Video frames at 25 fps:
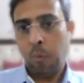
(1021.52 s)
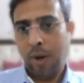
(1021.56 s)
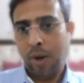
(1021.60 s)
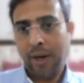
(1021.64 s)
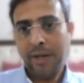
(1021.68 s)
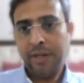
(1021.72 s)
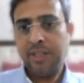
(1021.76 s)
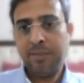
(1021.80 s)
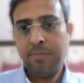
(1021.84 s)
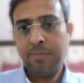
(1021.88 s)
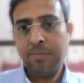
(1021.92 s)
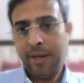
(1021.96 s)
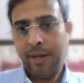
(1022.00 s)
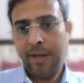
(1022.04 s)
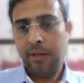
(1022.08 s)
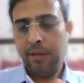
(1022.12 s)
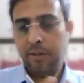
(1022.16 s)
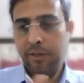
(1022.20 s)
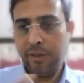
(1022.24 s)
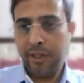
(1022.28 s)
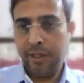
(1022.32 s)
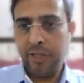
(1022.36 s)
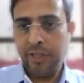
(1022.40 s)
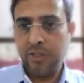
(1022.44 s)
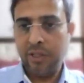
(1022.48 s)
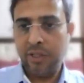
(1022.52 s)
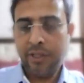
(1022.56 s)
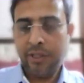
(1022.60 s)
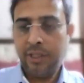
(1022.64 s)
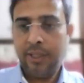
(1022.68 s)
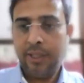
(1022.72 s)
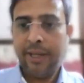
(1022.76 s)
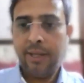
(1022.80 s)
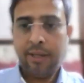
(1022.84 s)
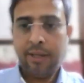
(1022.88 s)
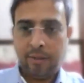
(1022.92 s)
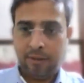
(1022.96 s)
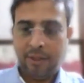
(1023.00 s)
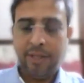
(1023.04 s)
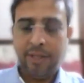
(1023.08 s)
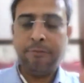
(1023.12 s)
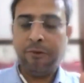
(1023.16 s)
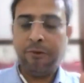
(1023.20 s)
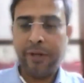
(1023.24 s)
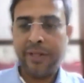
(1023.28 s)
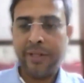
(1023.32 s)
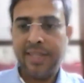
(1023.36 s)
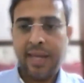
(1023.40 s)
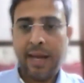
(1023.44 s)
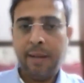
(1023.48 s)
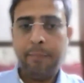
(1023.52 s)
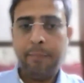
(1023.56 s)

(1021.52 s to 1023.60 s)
One is my learning journey, like for